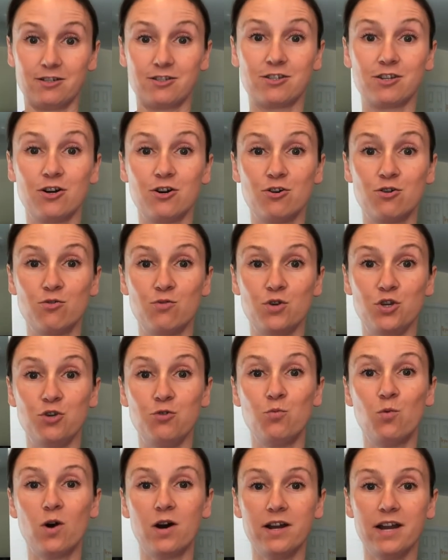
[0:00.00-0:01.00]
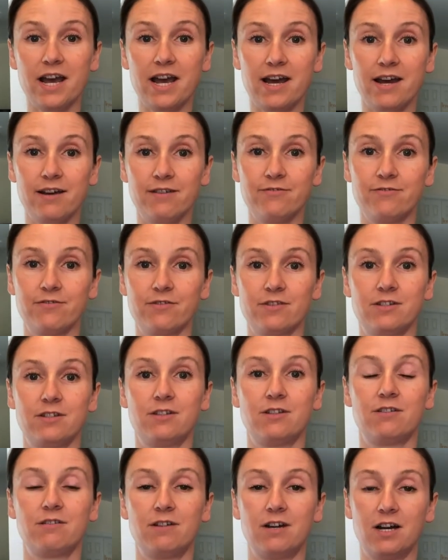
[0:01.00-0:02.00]
So you wanna have
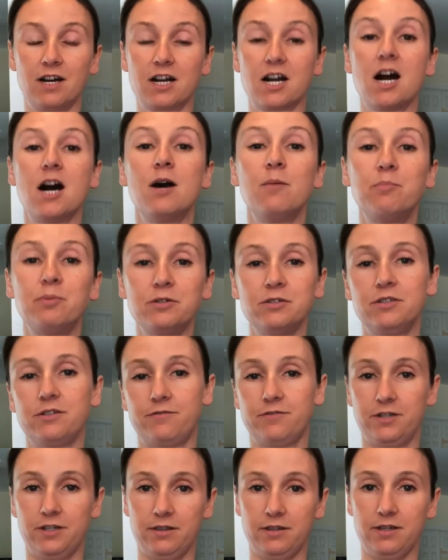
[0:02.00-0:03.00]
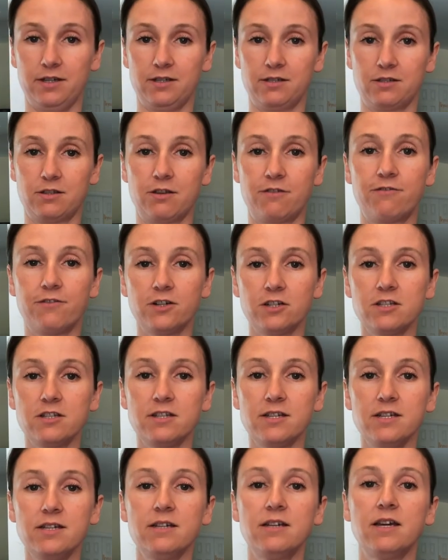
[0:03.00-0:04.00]
a couple different things. The first
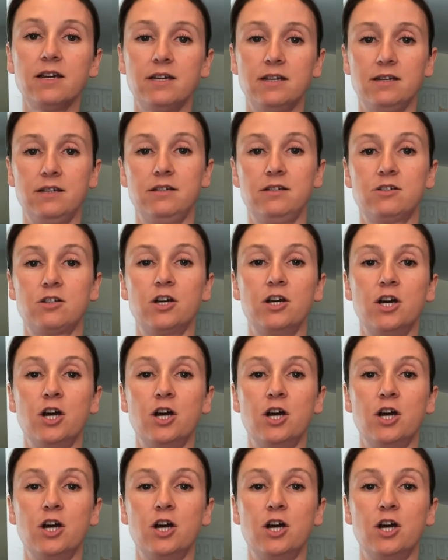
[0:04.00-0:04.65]
thing is